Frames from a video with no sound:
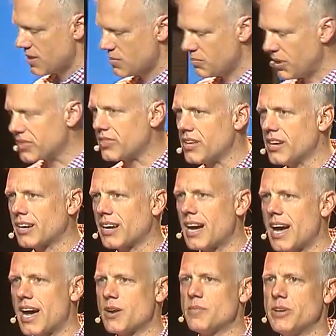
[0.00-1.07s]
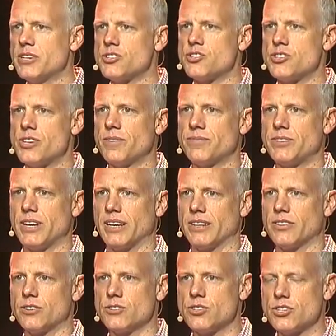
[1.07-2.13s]
But the economy is shifting.
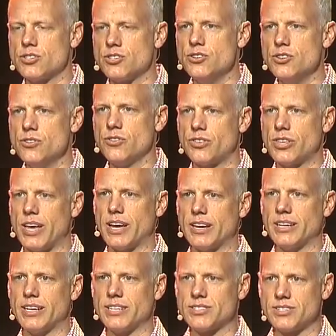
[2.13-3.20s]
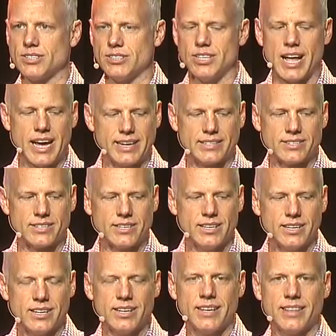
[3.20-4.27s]
There's this new thing, it's delight.
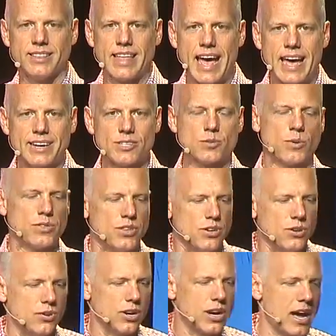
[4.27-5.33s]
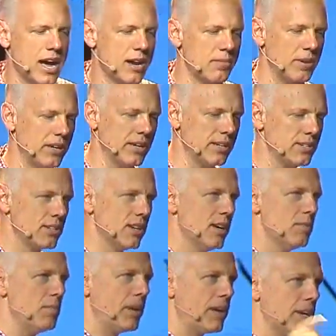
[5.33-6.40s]
That is what the new economy is
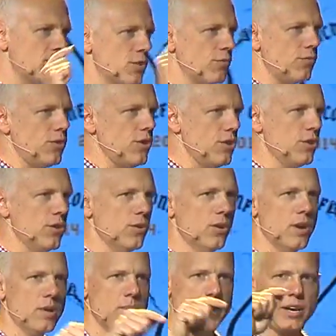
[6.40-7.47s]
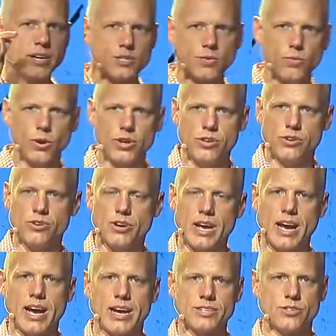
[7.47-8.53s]
because of you, because of what you
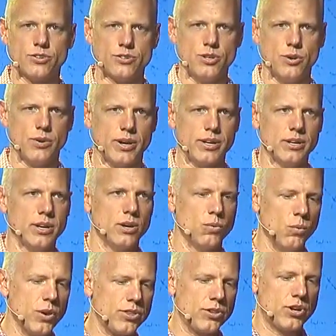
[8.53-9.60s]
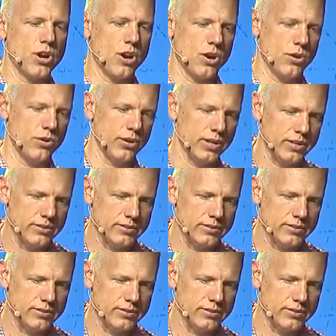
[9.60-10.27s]
guys are doing with code.